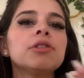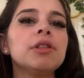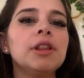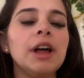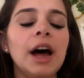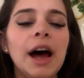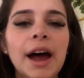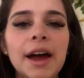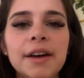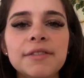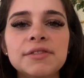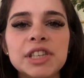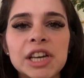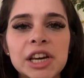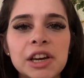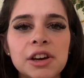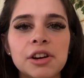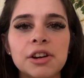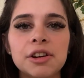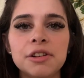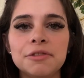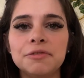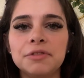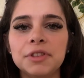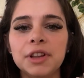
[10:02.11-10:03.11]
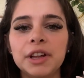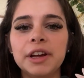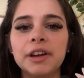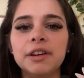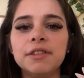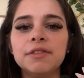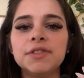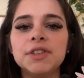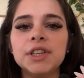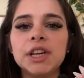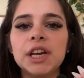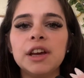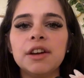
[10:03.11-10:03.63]
lives I could have
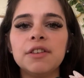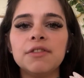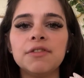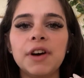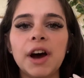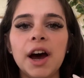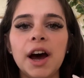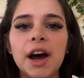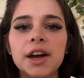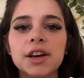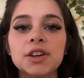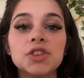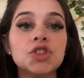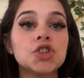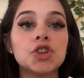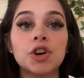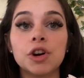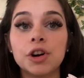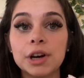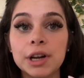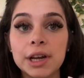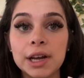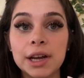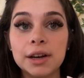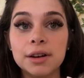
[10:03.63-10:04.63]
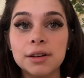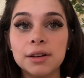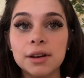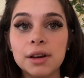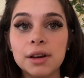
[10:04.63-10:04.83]
lived if I started